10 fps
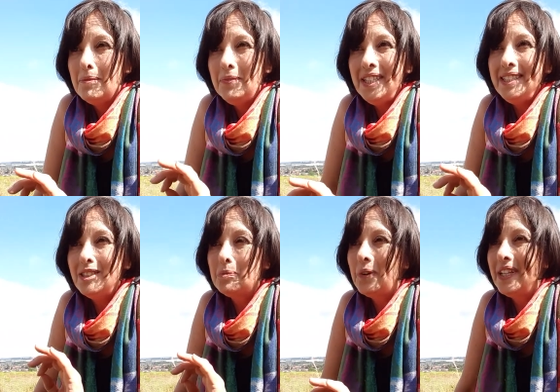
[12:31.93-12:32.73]
Mini
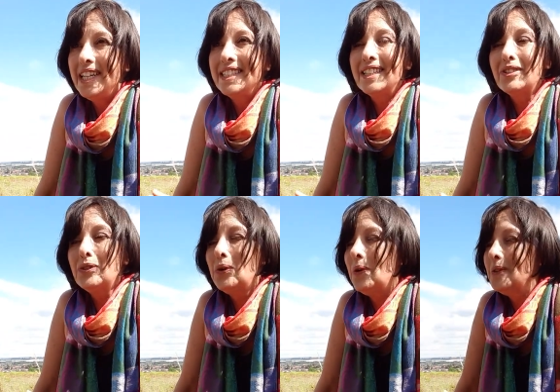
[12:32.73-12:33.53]
Spoleta
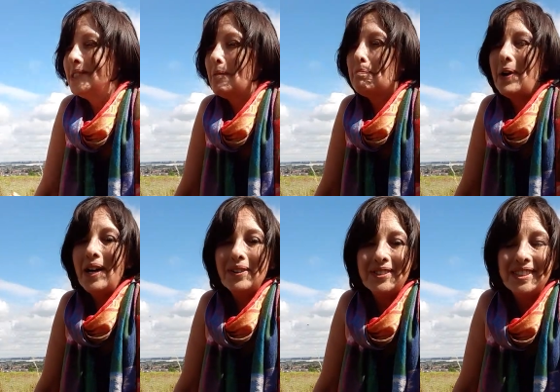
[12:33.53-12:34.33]
told
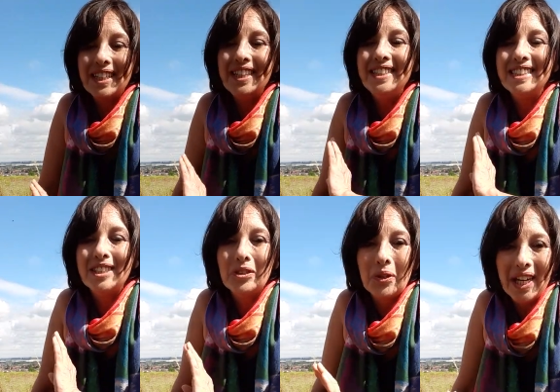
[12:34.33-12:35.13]
about his
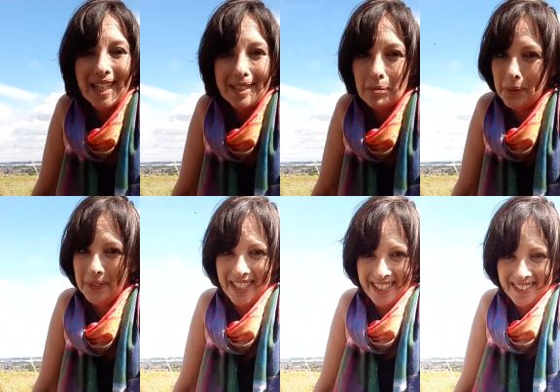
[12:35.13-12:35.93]
incredible
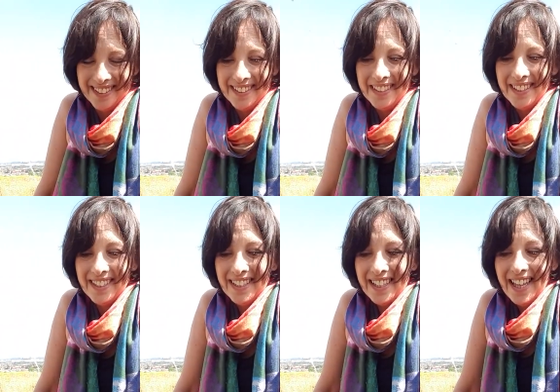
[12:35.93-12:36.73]
day.
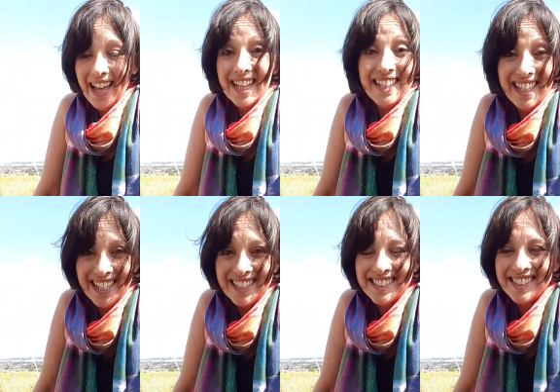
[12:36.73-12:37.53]
At the
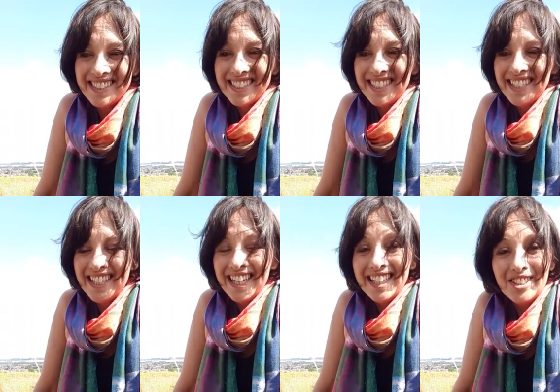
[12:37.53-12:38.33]
end,
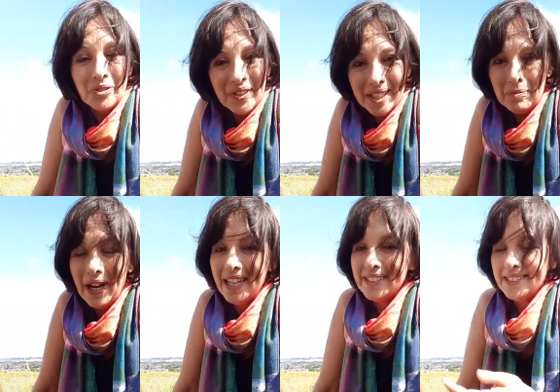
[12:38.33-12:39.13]
his
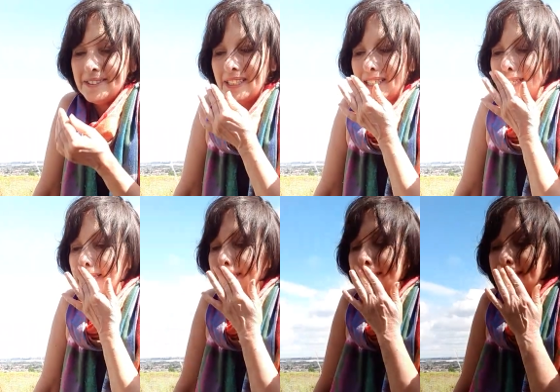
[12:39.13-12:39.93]
grandmother,
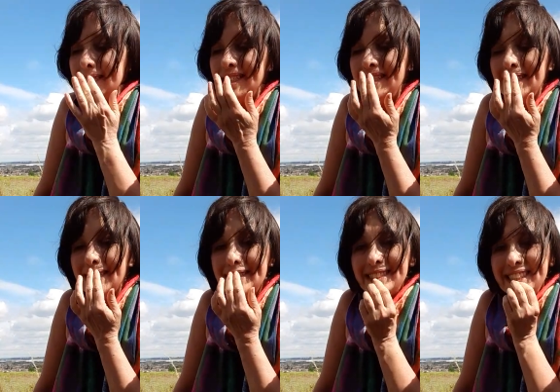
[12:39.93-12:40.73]
cleaning
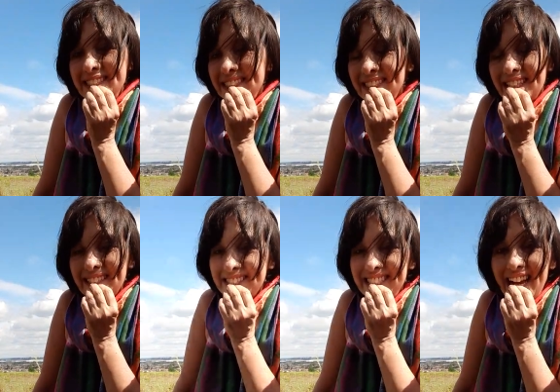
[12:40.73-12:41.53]

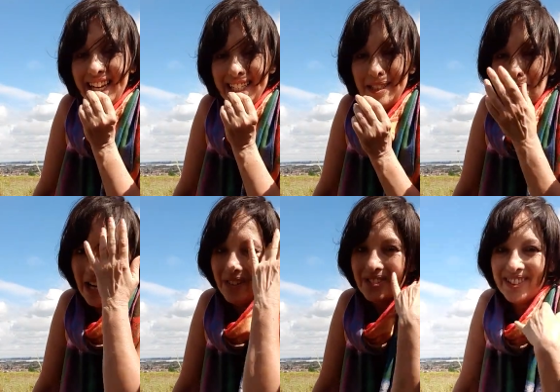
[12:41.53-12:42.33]
her tiny
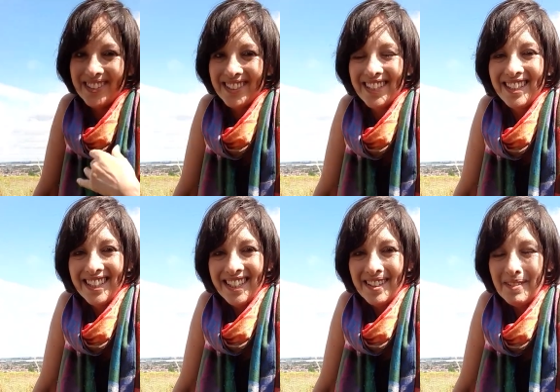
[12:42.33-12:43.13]
mouth,
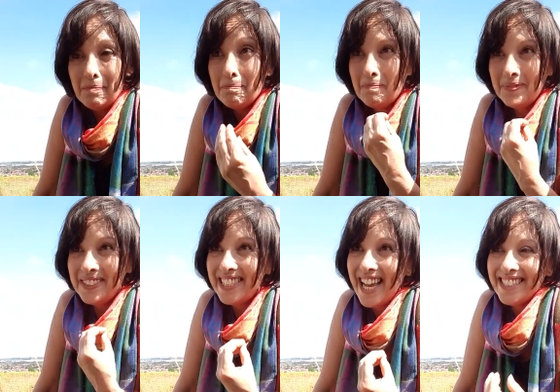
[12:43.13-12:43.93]

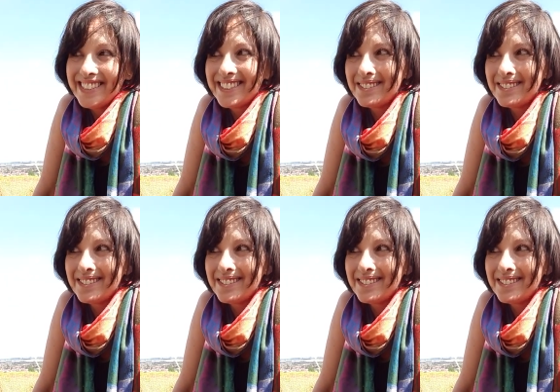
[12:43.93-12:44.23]
said,